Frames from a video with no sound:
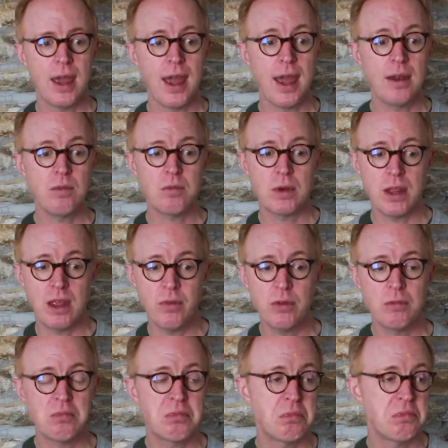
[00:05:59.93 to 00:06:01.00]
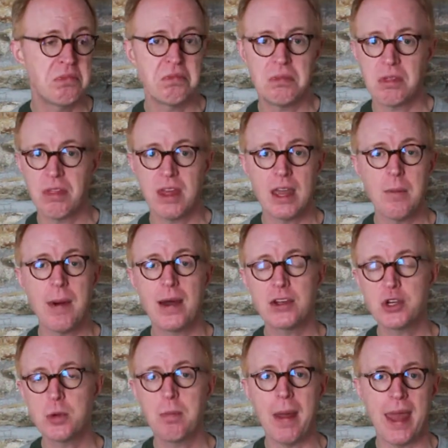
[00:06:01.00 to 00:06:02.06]
And even think
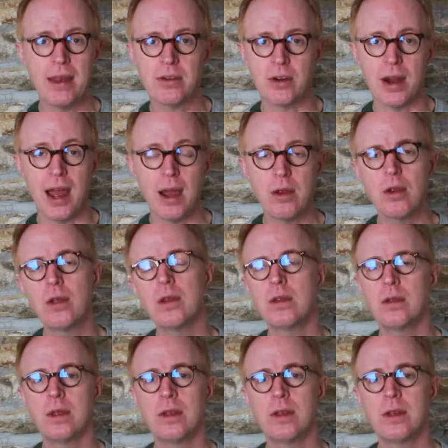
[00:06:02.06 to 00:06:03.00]
about your banter, how you're going to